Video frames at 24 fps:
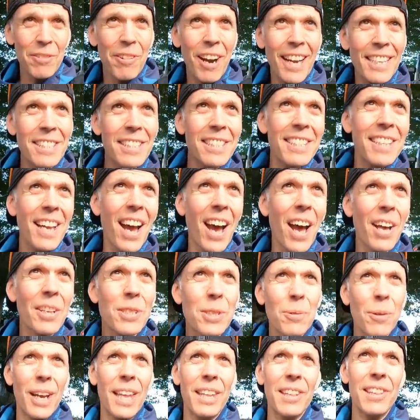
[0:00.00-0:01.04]
So the race
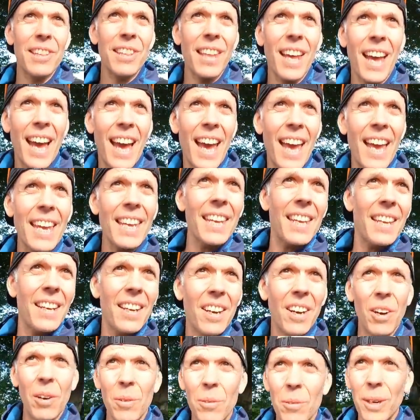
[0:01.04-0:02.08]
starts with a,
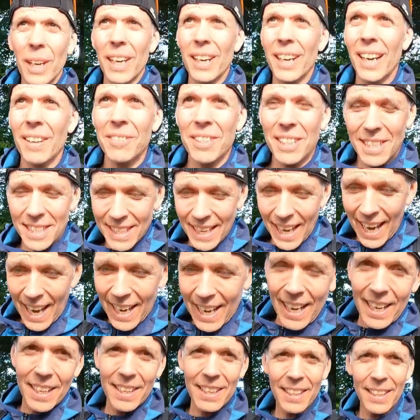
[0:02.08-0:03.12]
oh, we're gonna have to
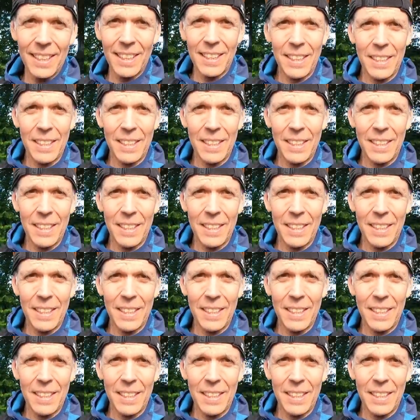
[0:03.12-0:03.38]
scan in.